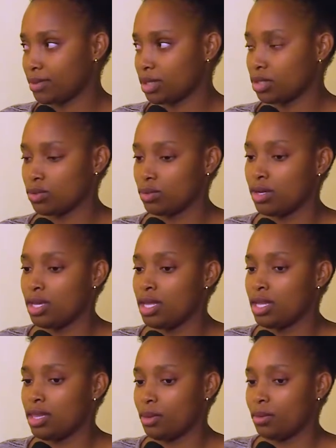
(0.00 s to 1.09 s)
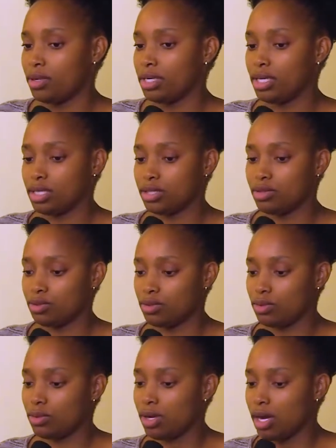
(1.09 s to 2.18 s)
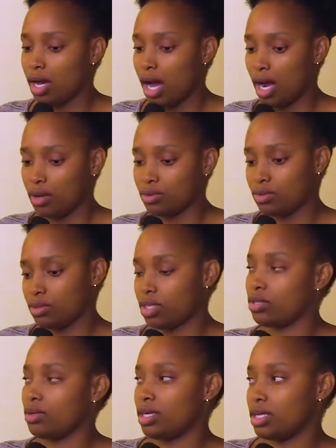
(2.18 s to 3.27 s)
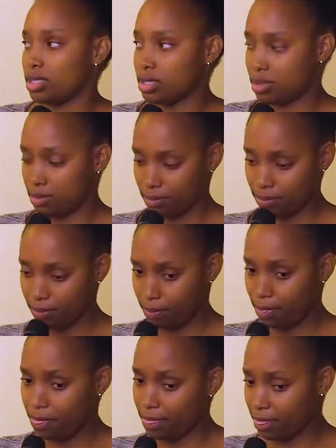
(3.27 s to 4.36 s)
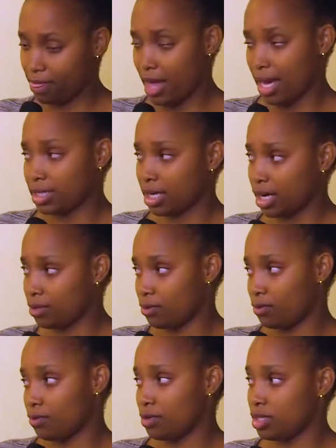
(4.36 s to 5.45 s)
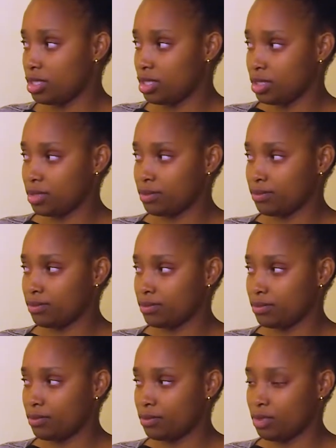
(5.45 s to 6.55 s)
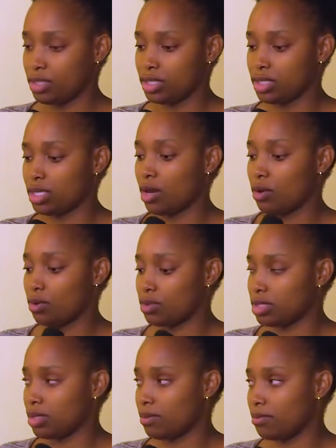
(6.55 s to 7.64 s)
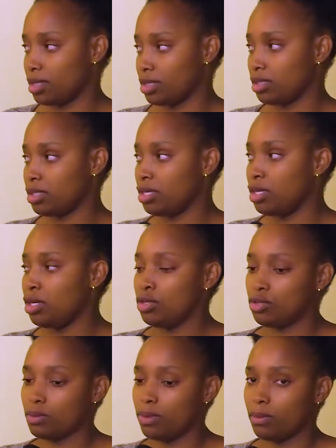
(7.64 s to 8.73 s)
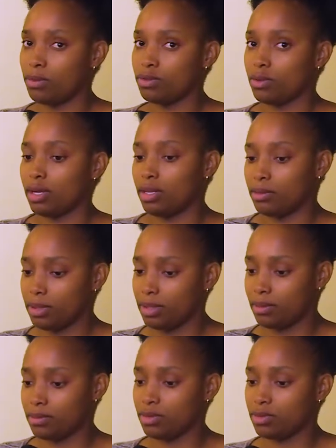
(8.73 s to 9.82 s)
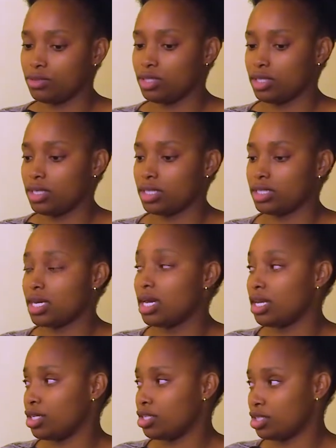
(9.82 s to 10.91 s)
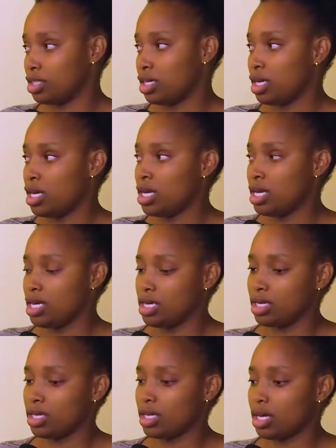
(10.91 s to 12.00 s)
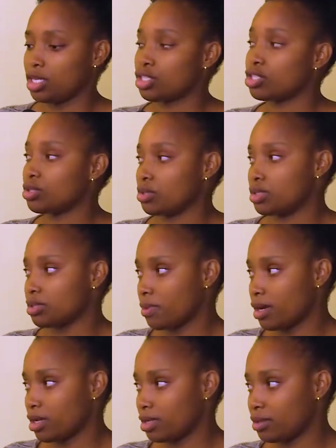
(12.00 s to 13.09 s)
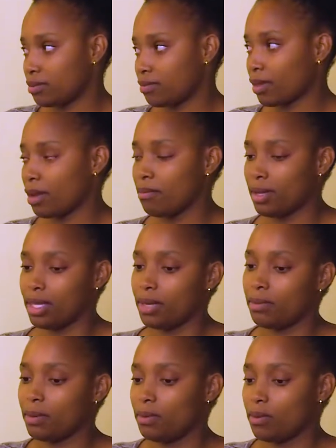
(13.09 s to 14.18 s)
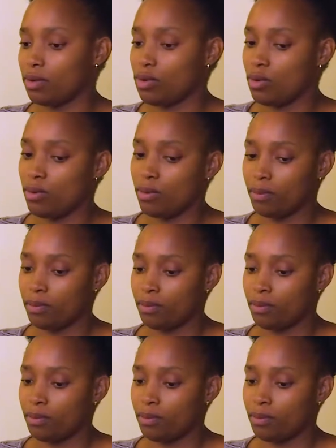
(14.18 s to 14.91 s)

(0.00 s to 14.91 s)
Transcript: So the body needs to know how to regulate that kind of food, which is a wholesome meal, to be able to help them to generate energy in a short span. But there are people whom